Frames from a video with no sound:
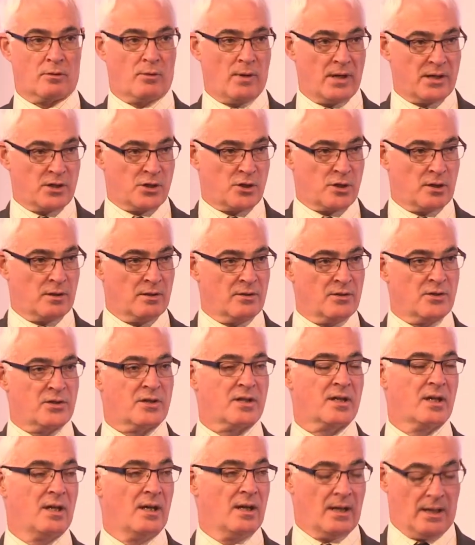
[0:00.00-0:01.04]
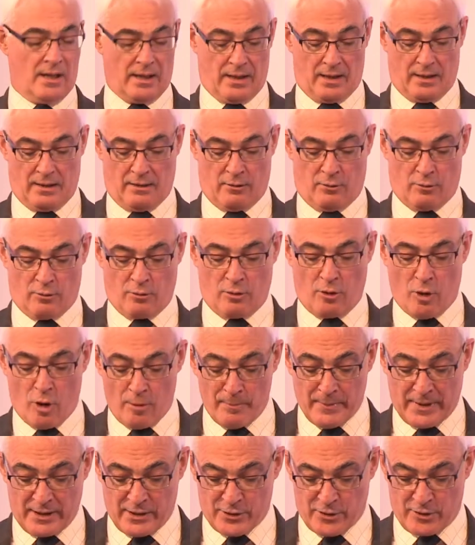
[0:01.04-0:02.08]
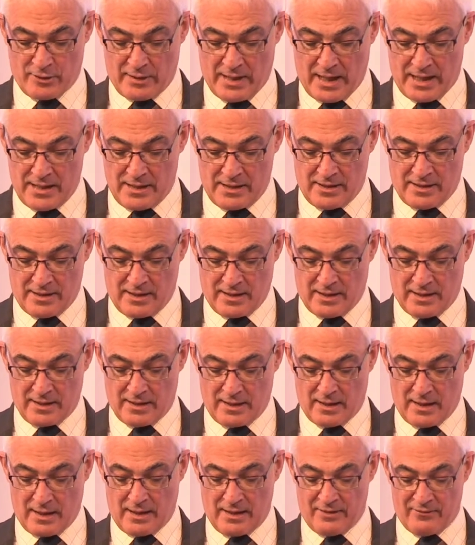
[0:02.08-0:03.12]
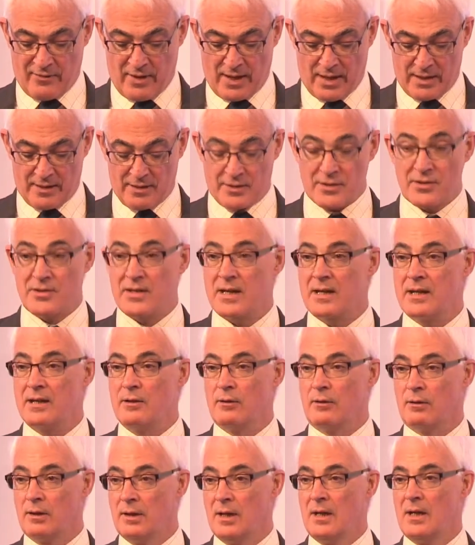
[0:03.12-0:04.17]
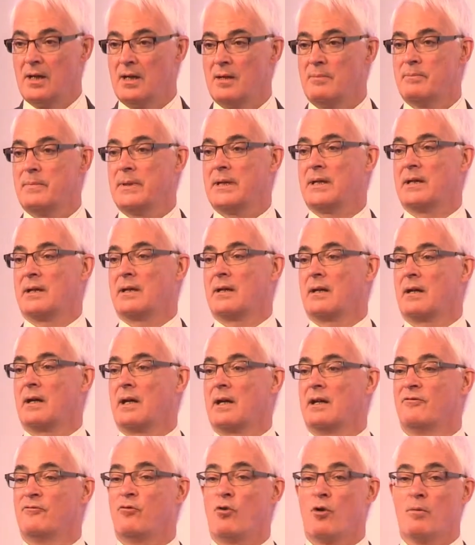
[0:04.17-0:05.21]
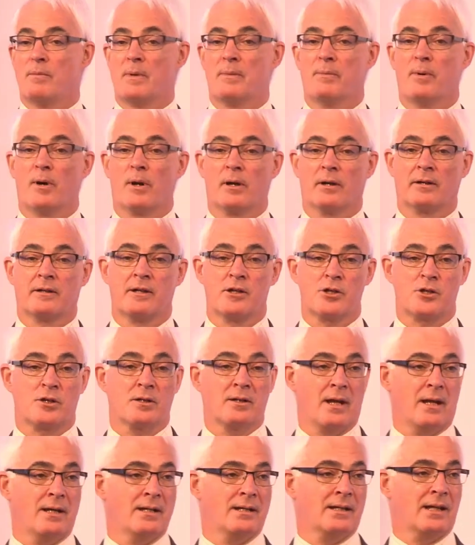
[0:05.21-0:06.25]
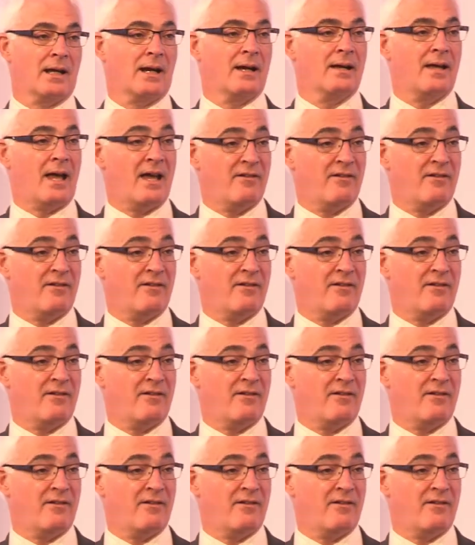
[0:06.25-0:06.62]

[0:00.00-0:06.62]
questions or comments on anything I've had to say, or, being a former politician, anything I